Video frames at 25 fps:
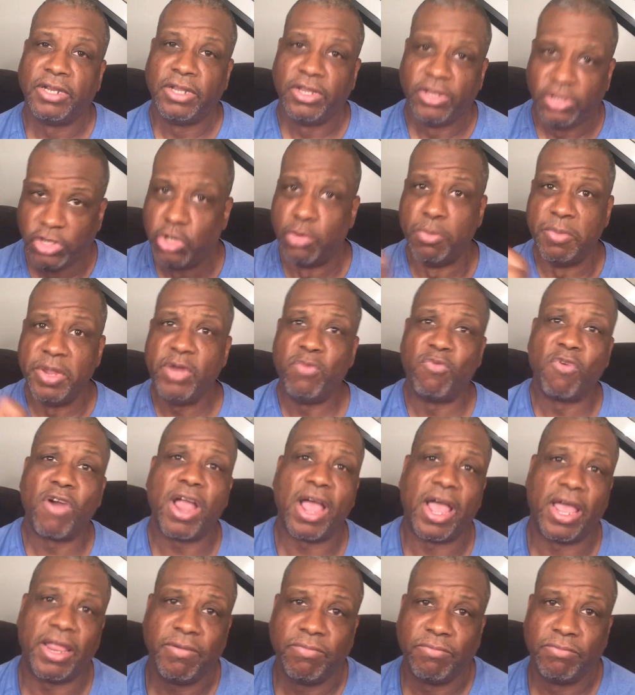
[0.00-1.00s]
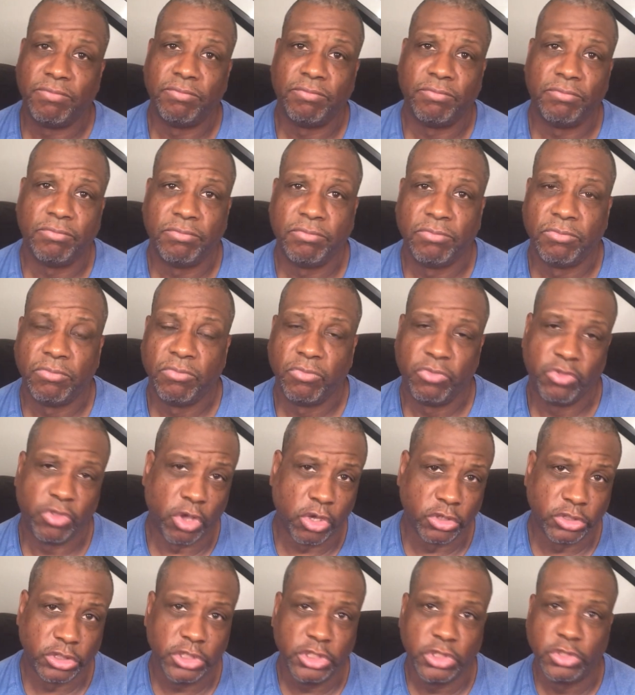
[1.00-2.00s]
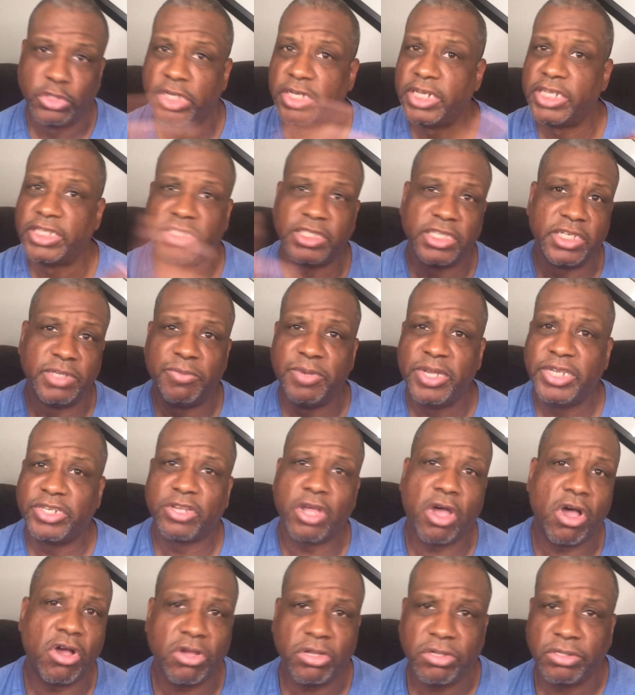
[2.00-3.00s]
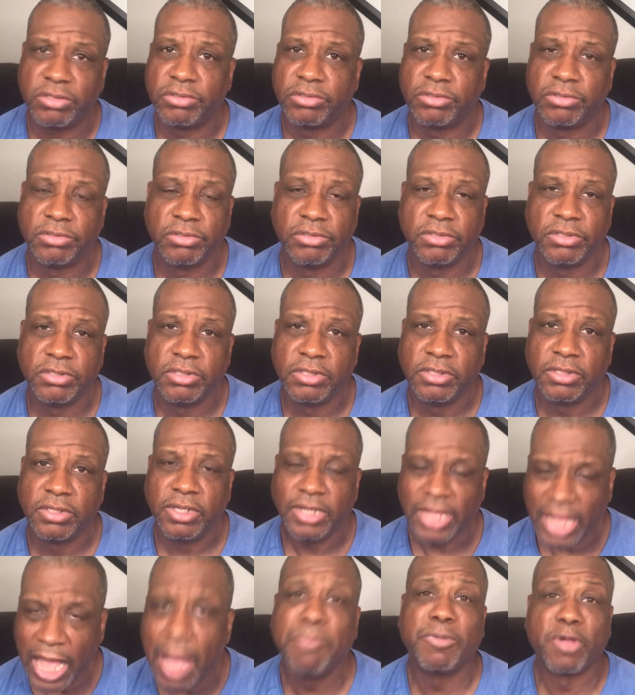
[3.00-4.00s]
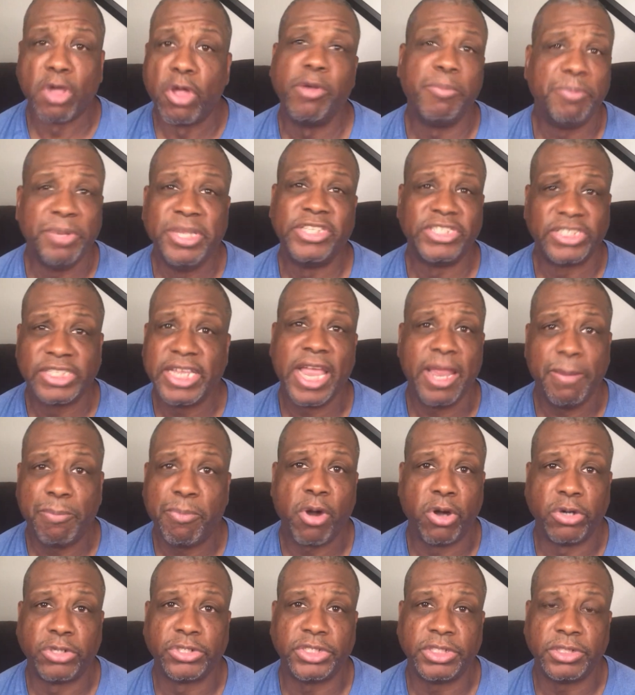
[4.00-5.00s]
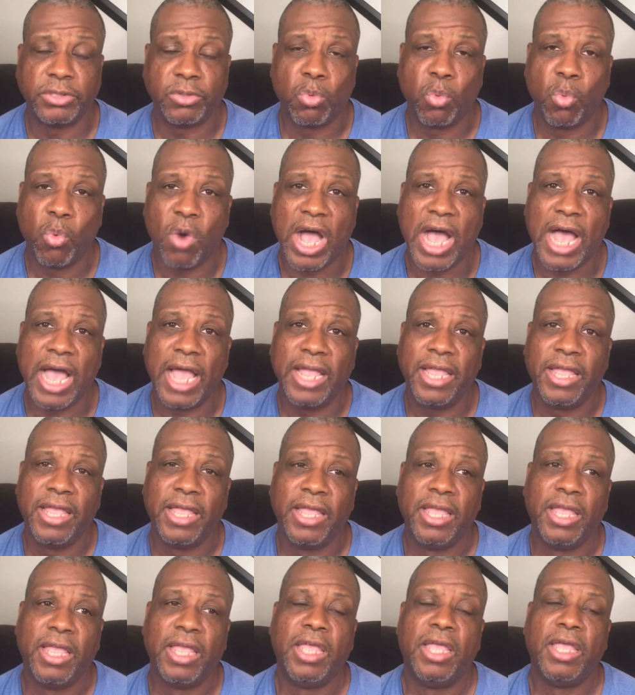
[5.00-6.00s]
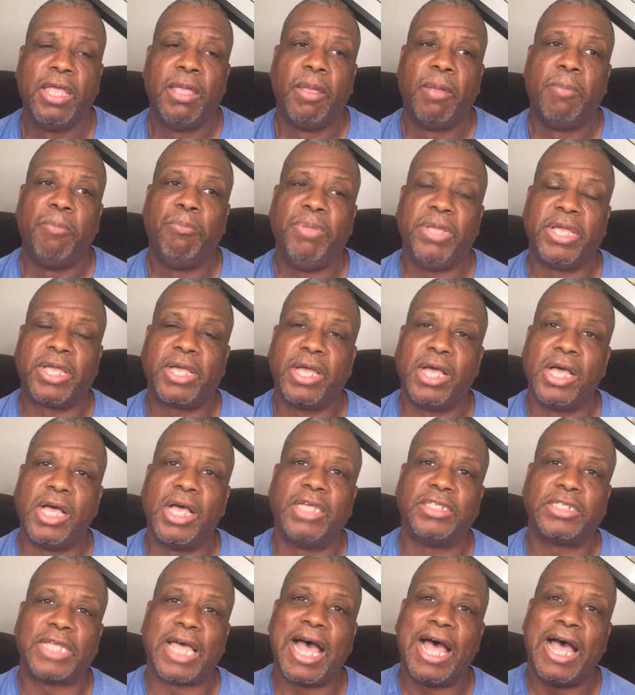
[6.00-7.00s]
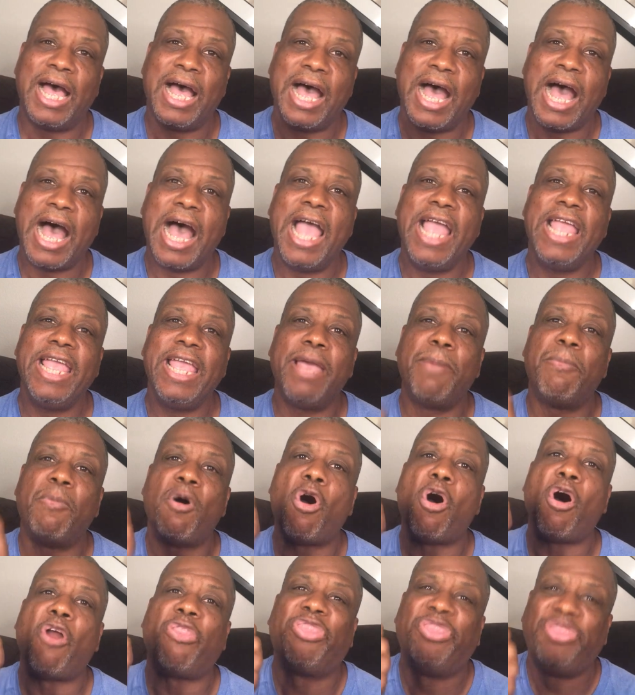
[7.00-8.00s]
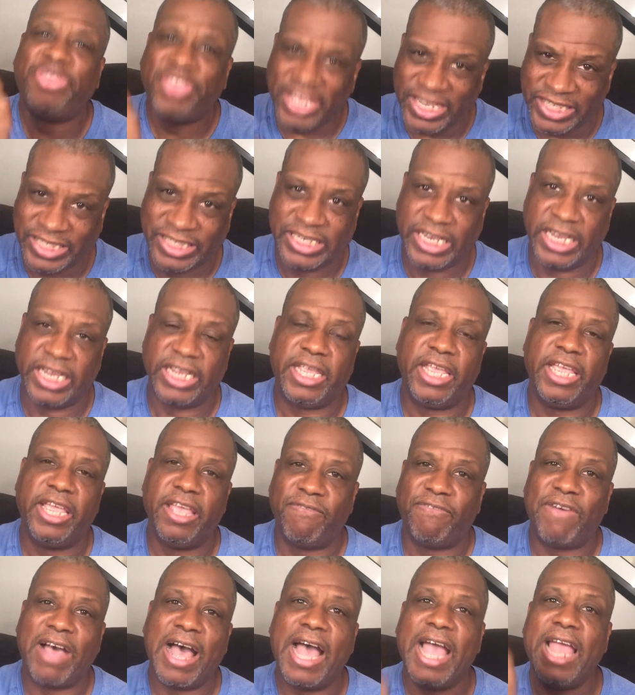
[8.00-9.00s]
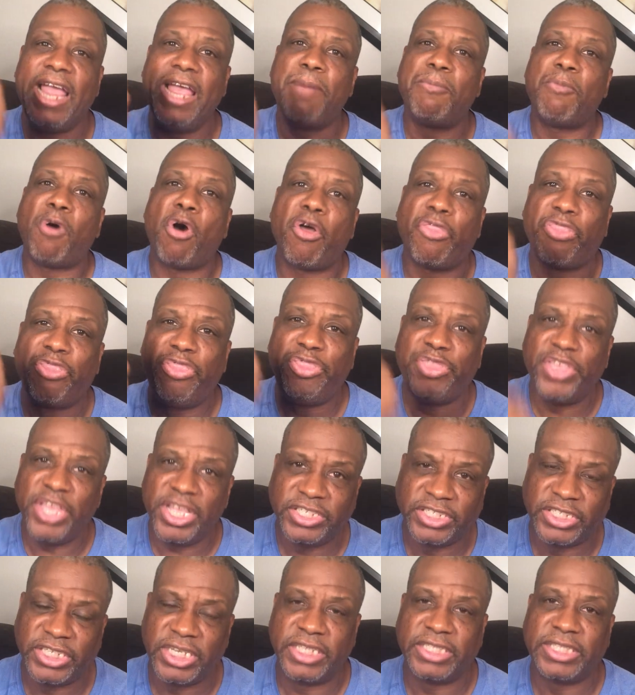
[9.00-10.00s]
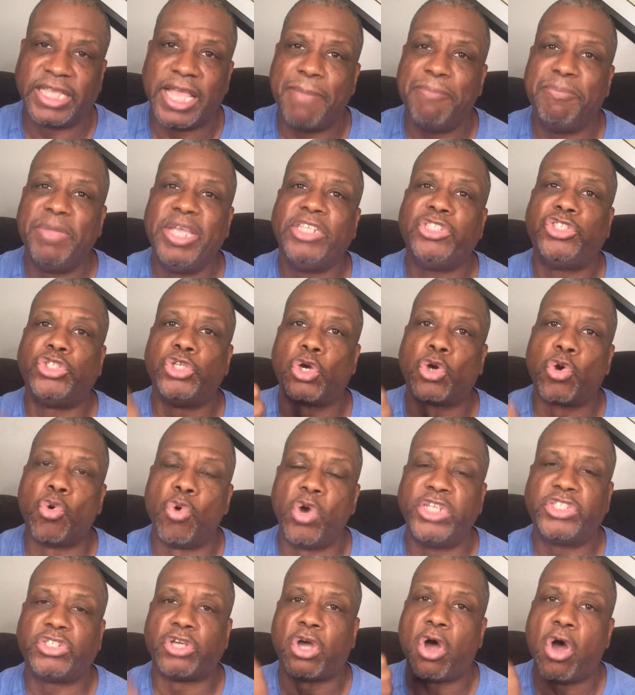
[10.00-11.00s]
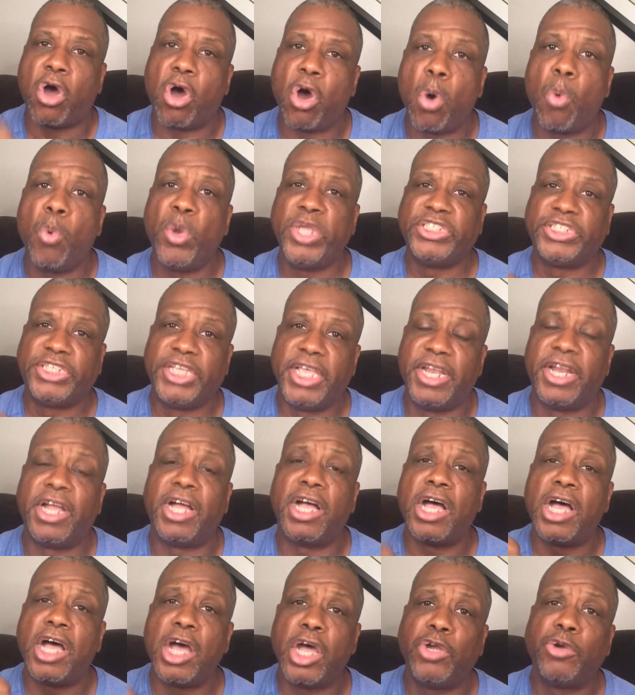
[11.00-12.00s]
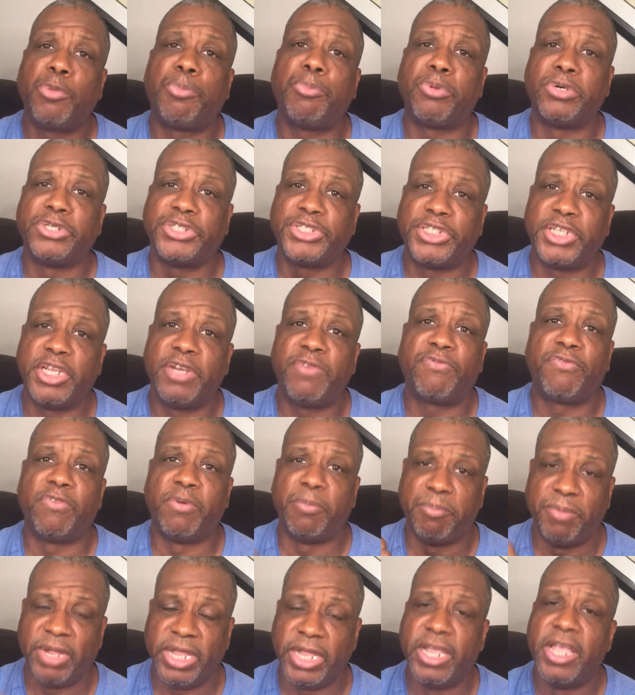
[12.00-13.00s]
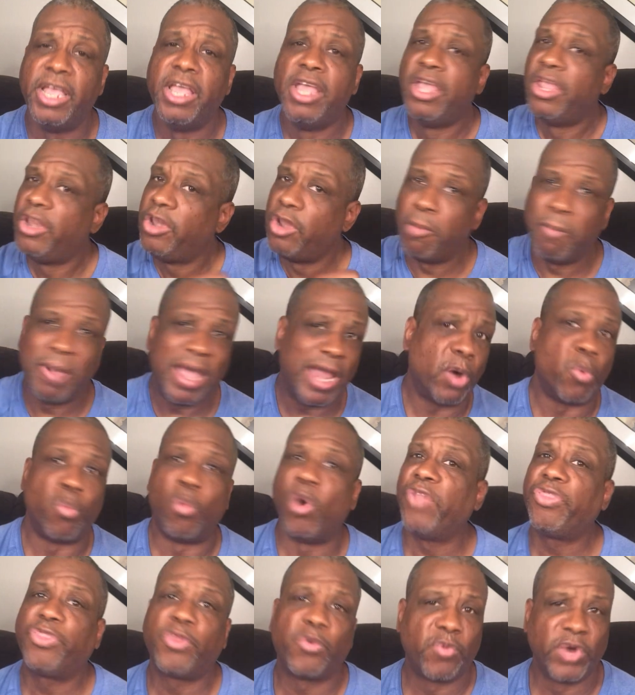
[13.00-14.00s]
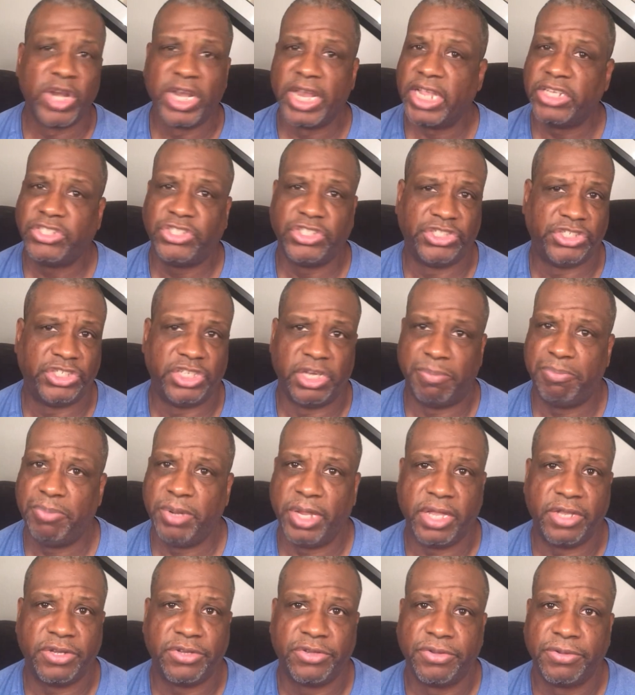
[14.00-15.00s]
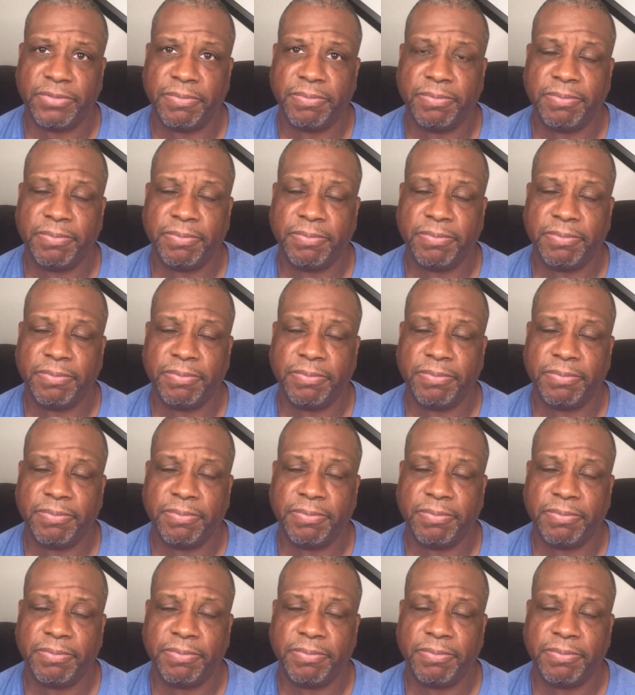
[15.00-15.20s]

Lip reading: you meet Ron. Those of you that listen to me talk, I'm going to be the same person. Why? Because I am authentic. If I am authentic, that means you're going to always get 100% from me, no matter what the relationship is.